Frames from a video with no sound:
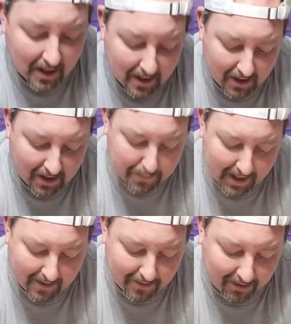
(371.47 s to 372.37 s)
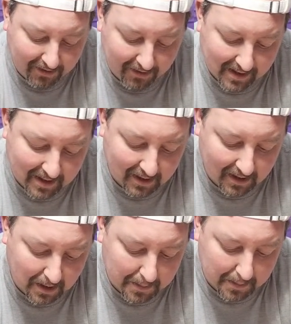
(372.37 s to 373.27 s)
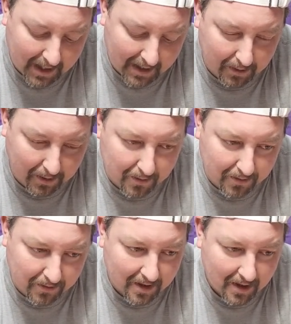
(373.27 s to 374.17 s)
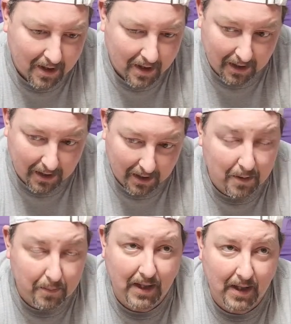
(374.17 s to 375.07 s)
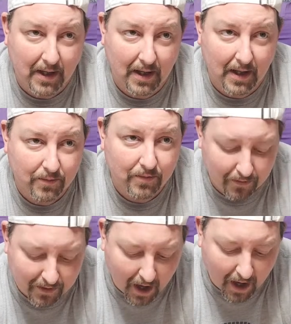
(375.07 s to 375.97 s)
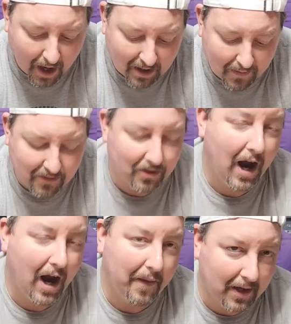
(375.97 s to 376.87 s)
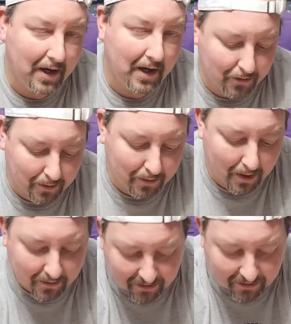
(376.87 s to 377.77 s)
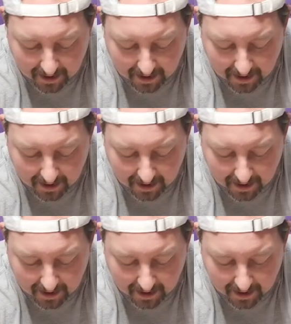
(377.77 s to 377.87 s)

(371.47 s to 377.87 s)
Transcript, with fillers: it could be het for exantic, it could be het for ghost, and it could be uh, so the odds of getting this are higher than getting a true ghost.